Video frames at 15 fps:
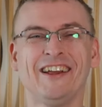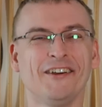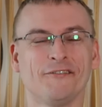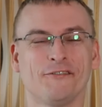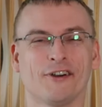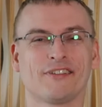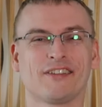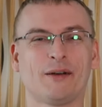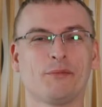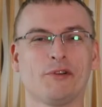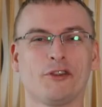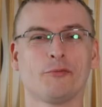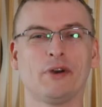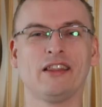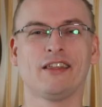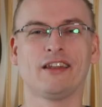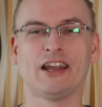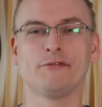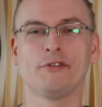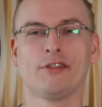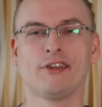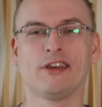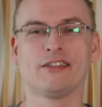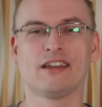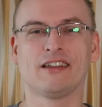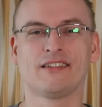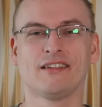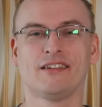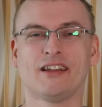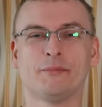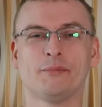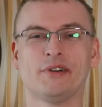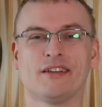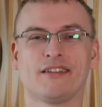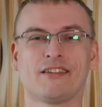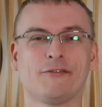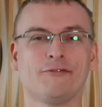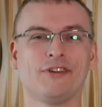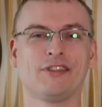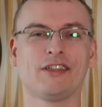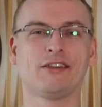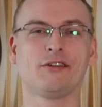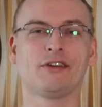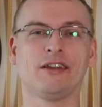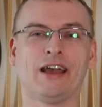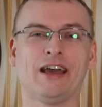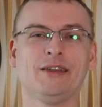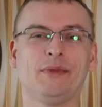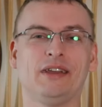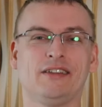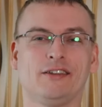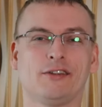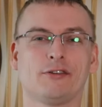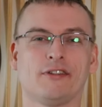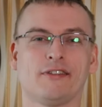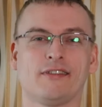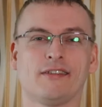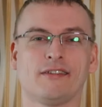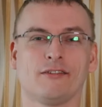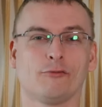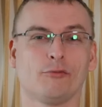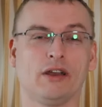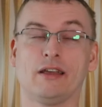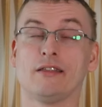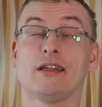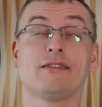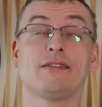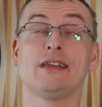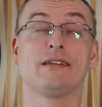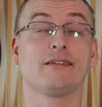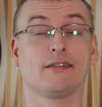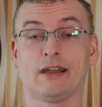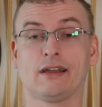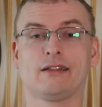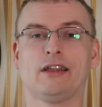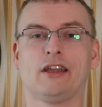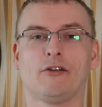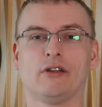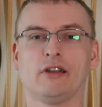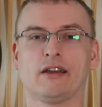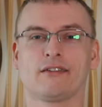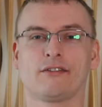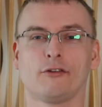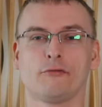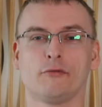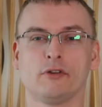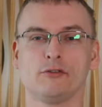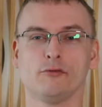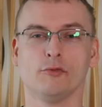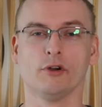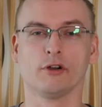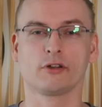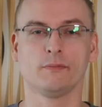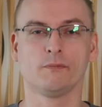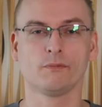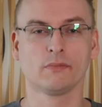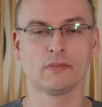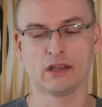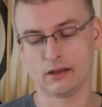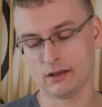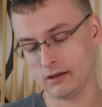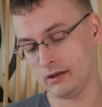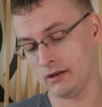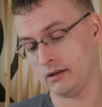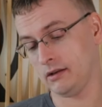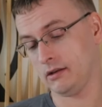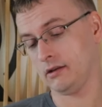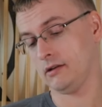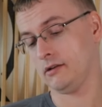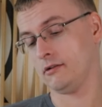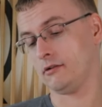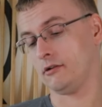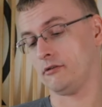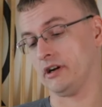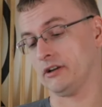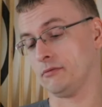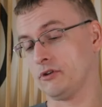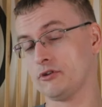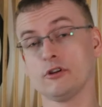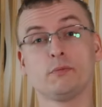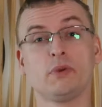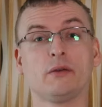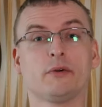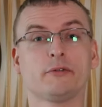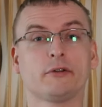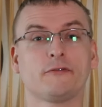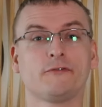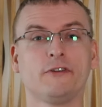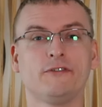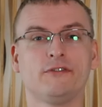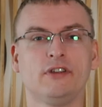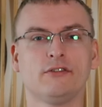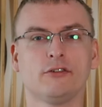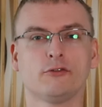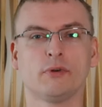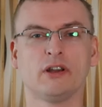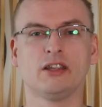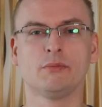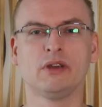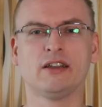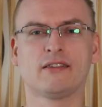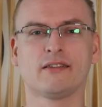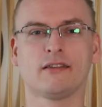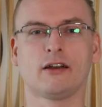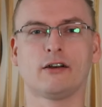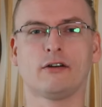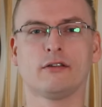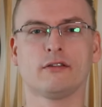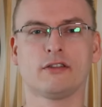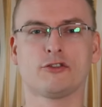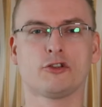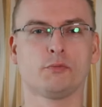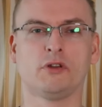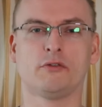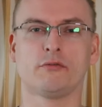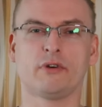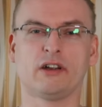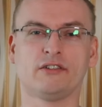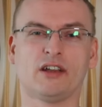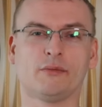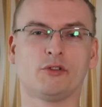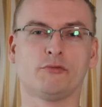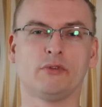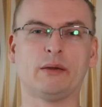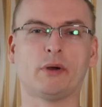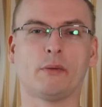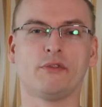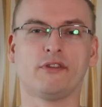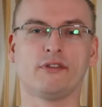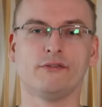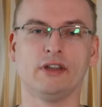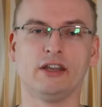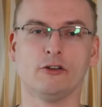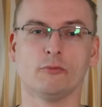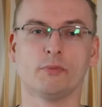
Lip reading: For example, the way that everything that is a number is something that you can animate in a consistent way. That's exactly how I like software to work. Alright, we should be at about 15 to 20 minutes now. This should be the right time to wrap up this video.